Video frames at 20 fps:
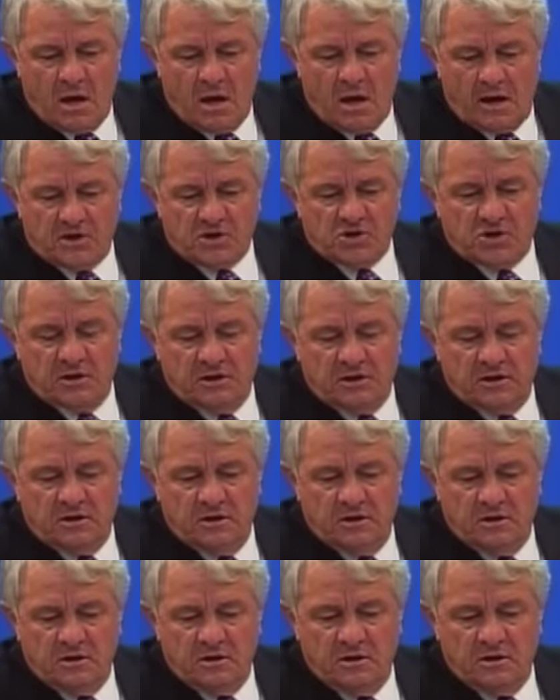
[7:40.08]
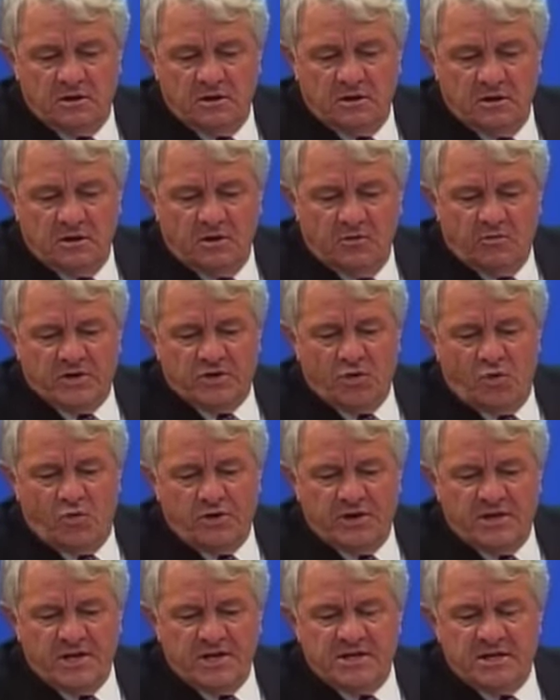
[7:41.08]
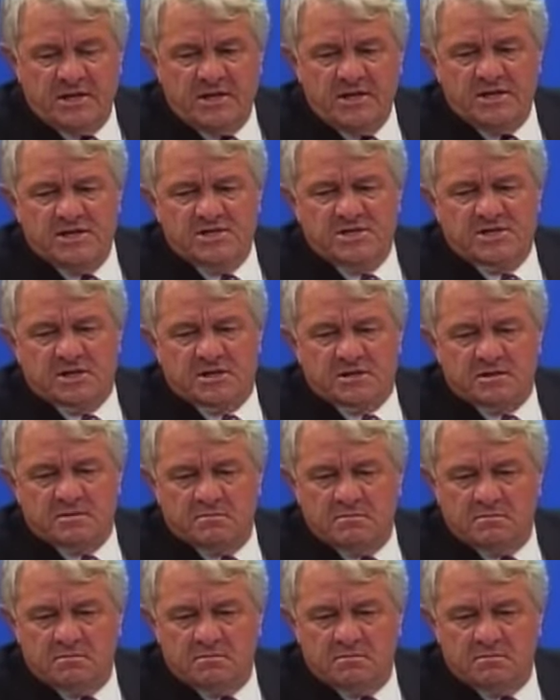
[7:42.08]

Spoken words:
Actually, we don't need indices.